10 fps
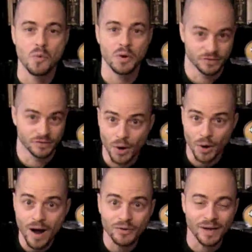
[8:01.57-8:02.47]
It's the
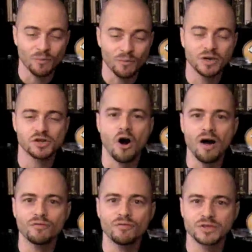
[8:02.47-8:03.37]
ground game. What is
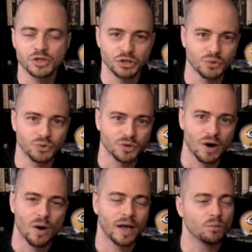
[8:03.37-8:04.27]
our offense going to do in the
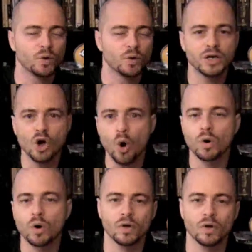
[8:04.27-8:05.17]
ground game? We know
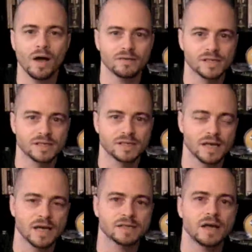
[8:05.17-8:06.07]
we'll have
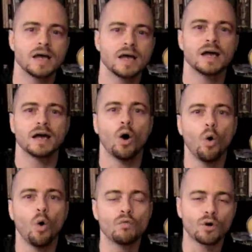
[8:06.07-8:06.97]
success
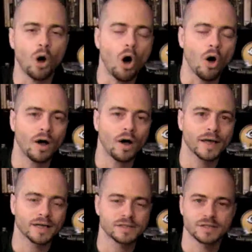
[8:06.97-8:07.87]
overall
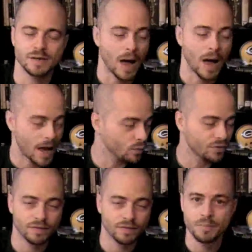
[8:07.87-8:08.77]
against this team. I don't
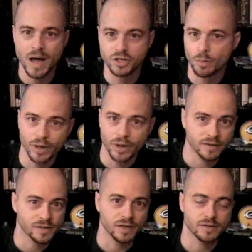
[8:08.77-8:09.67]
think they match up
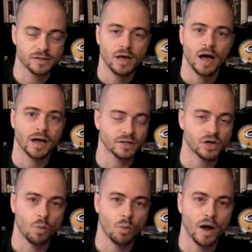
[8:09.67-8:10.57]
against us, against
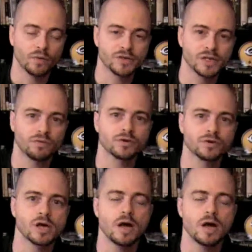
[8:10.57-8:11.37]
our wide receivers.